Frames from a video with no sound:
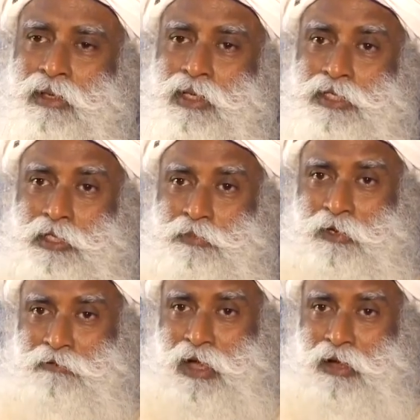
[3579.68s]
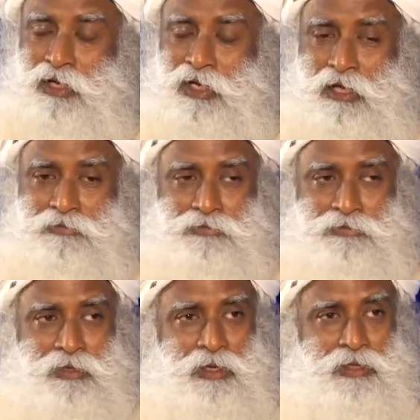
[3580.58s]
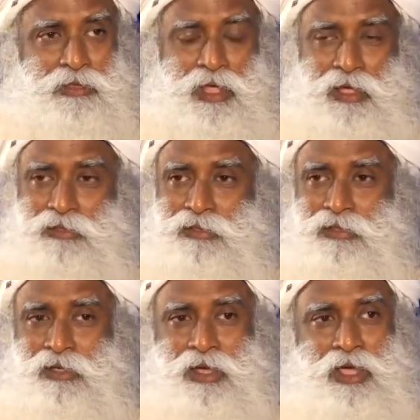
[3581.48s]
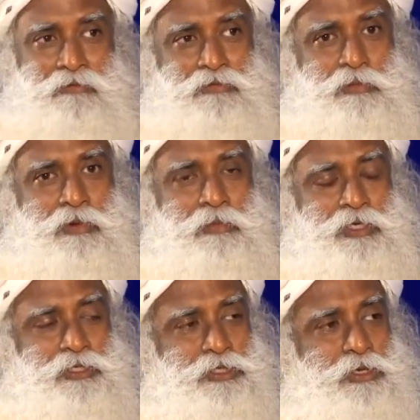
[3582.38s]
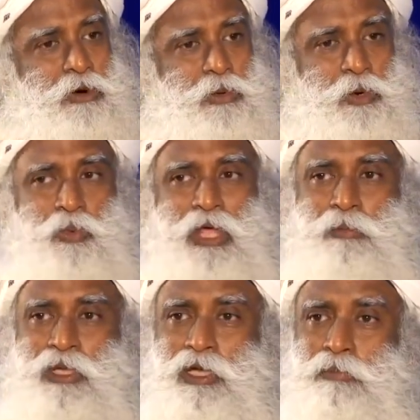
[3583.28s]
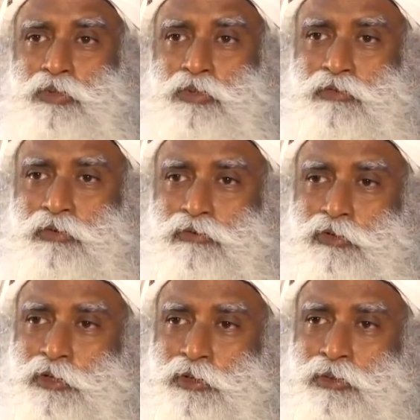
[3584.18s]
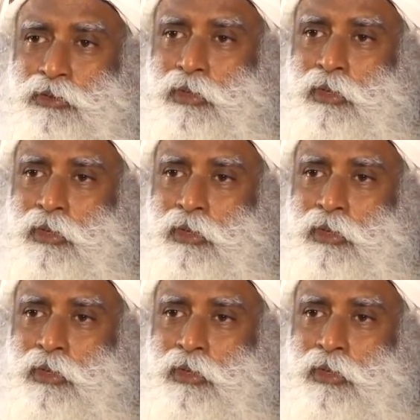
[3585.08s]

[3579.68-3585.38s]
Is it profound enough that every moment is overwhelmingly beautiful for you,